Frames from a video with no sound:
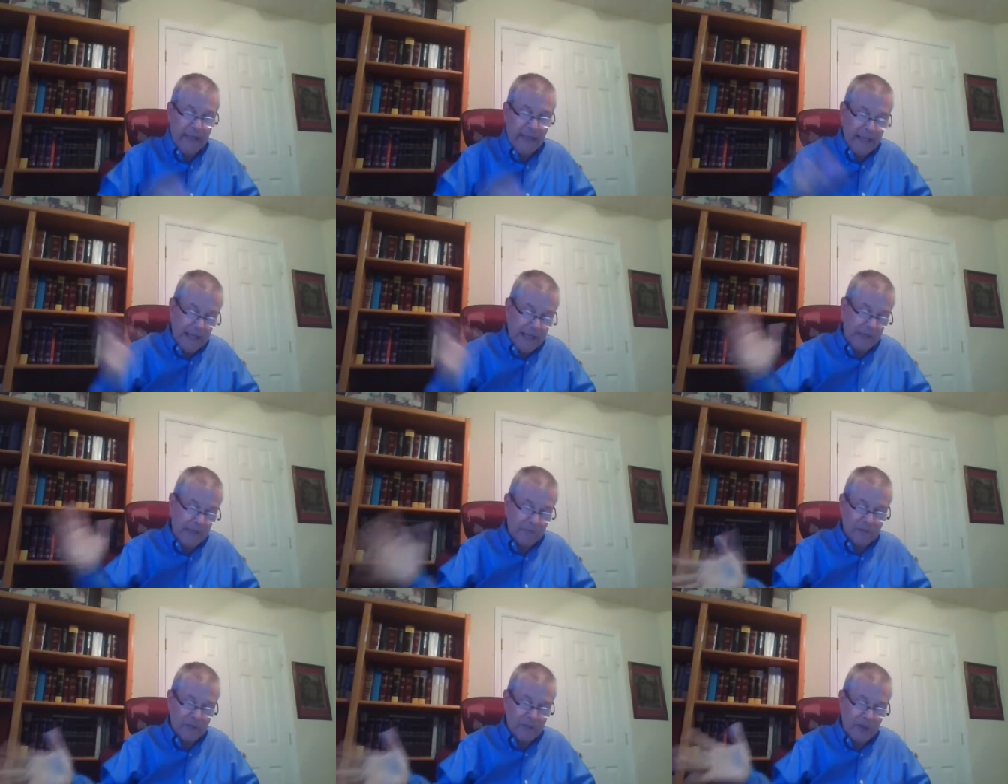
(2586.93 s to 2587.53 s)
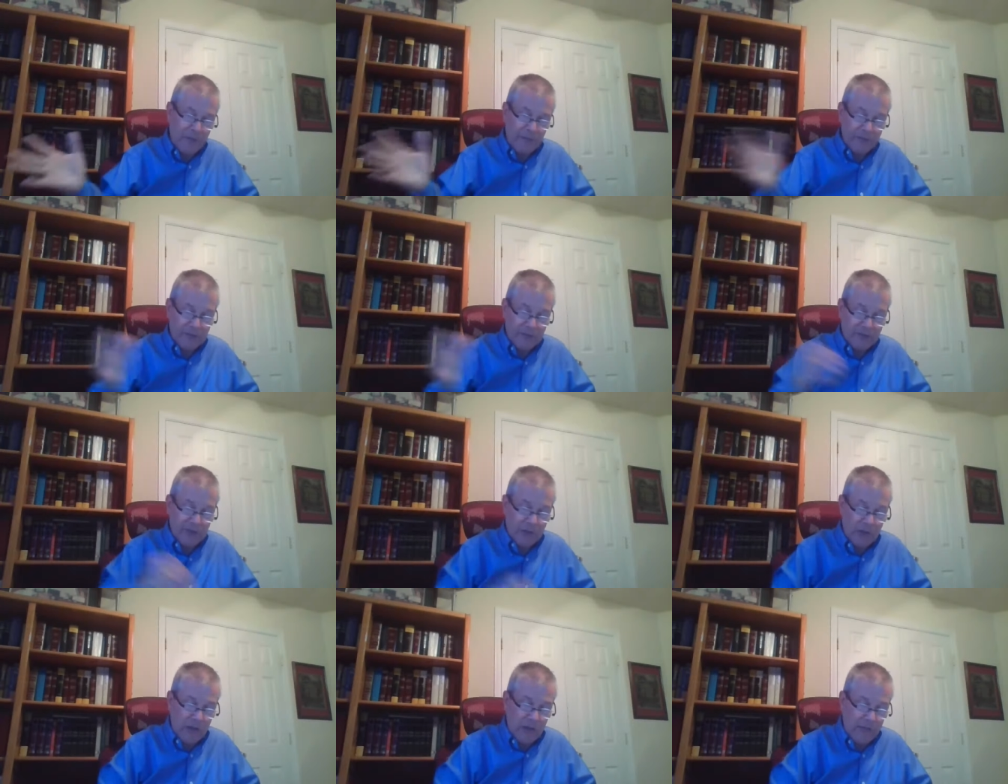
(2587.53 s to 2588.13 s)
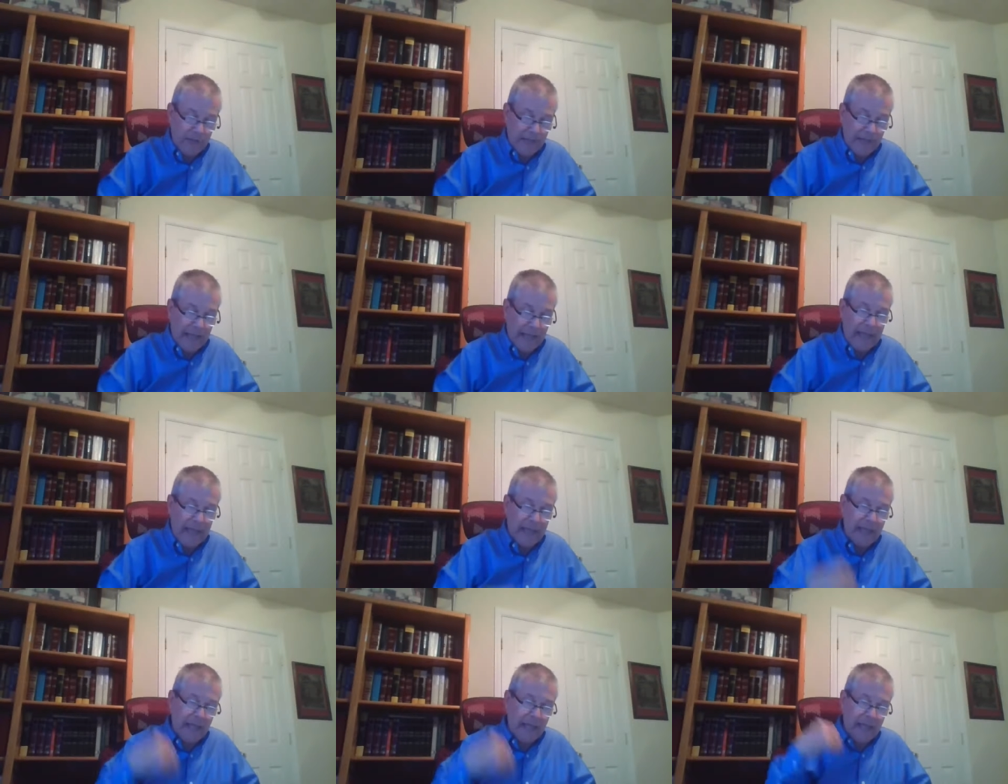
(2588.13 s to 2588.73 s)
He himself is still on the
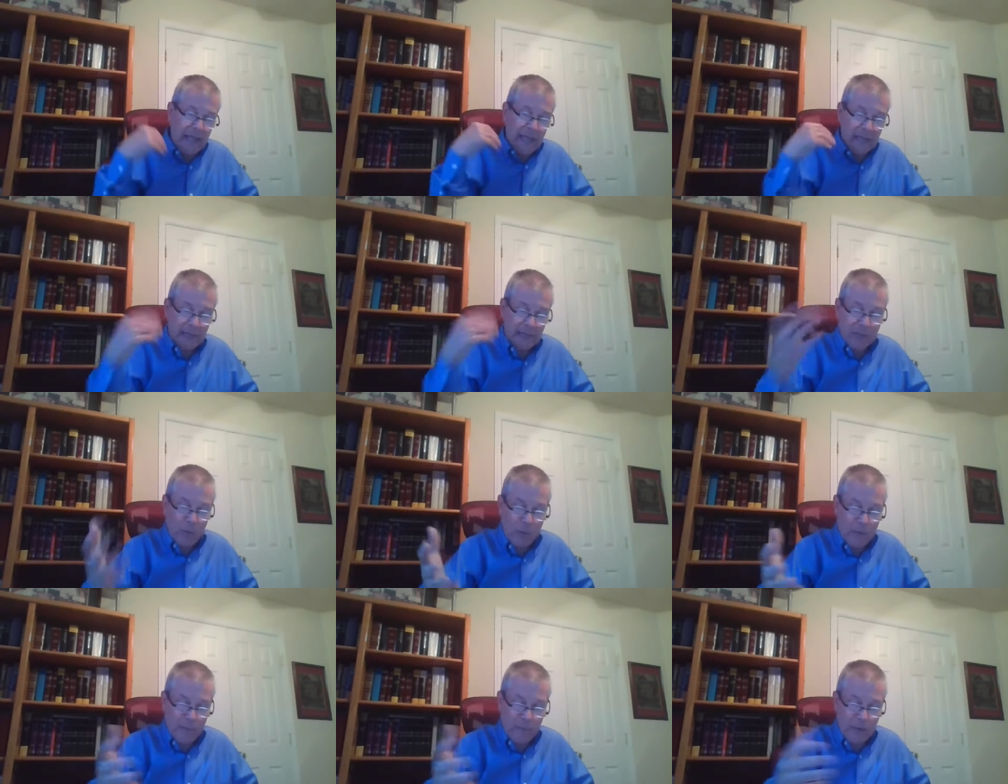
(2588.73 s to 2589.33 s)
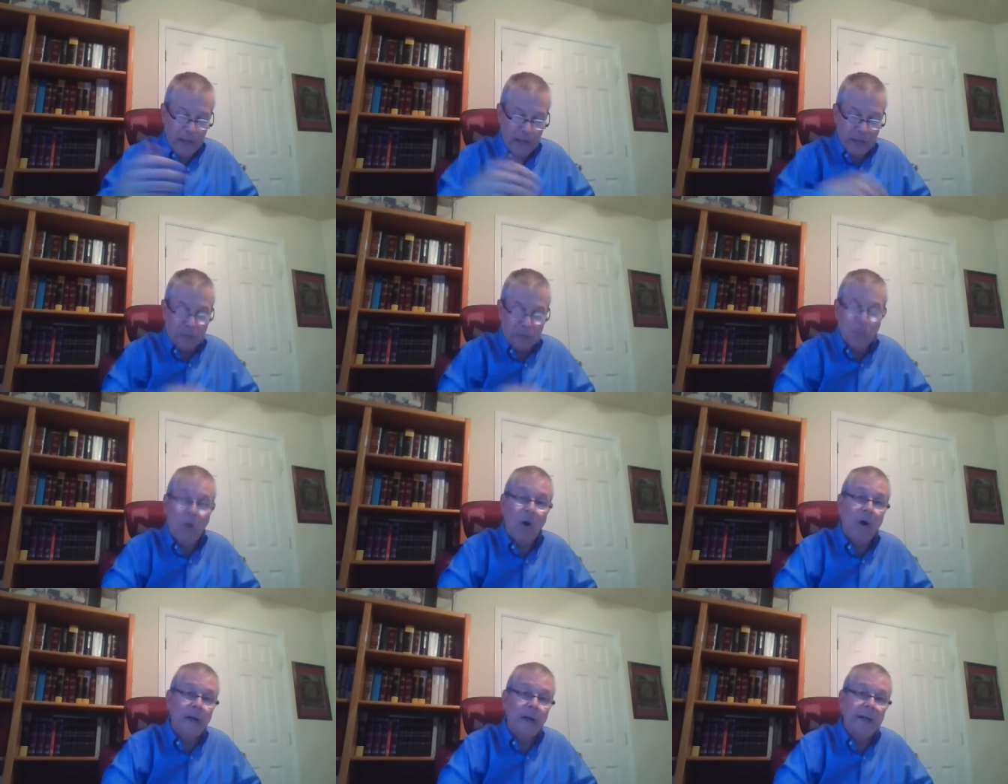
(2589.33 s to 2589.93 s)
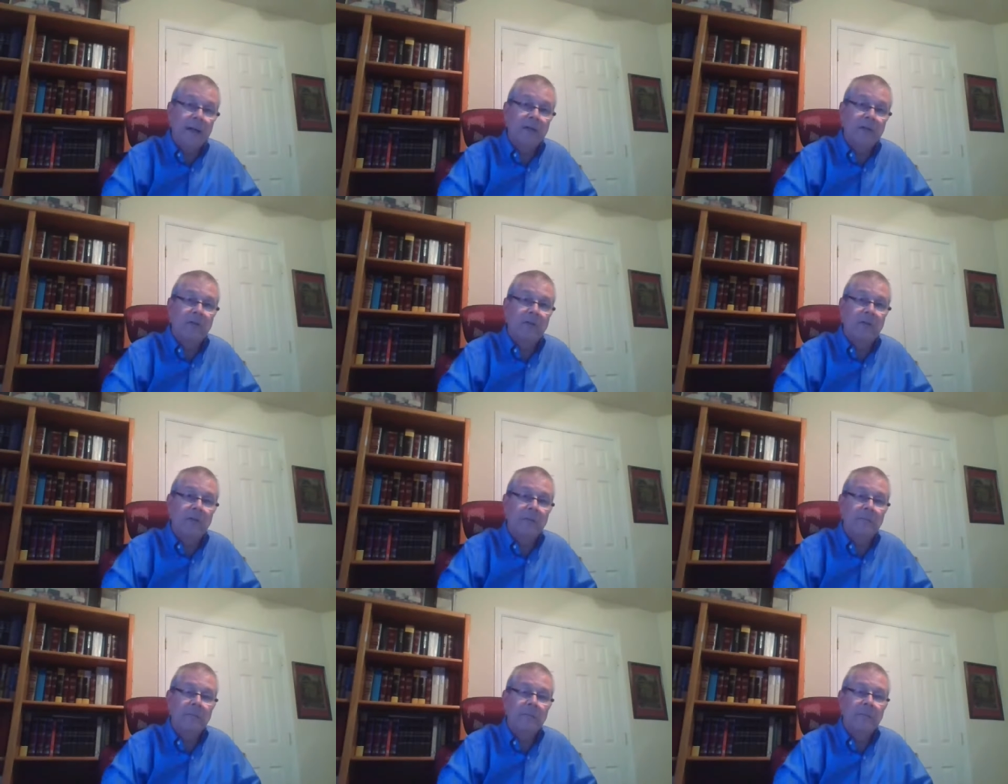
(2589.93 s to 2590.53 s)
land, and so he begins walking
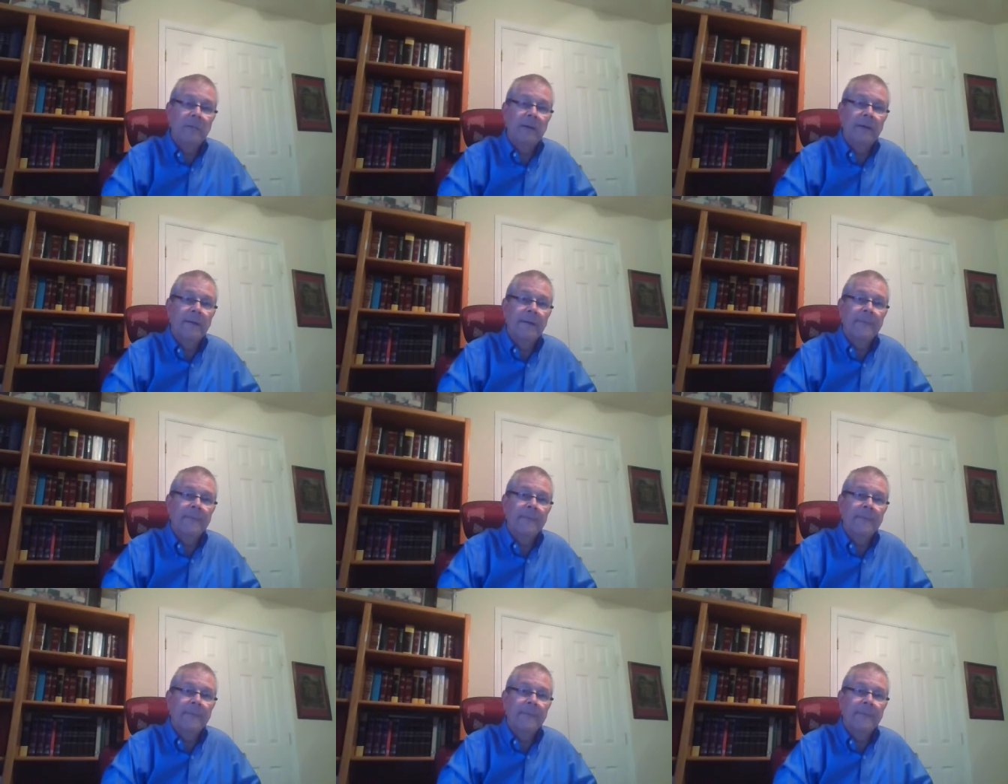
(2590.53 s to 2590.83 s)
to them.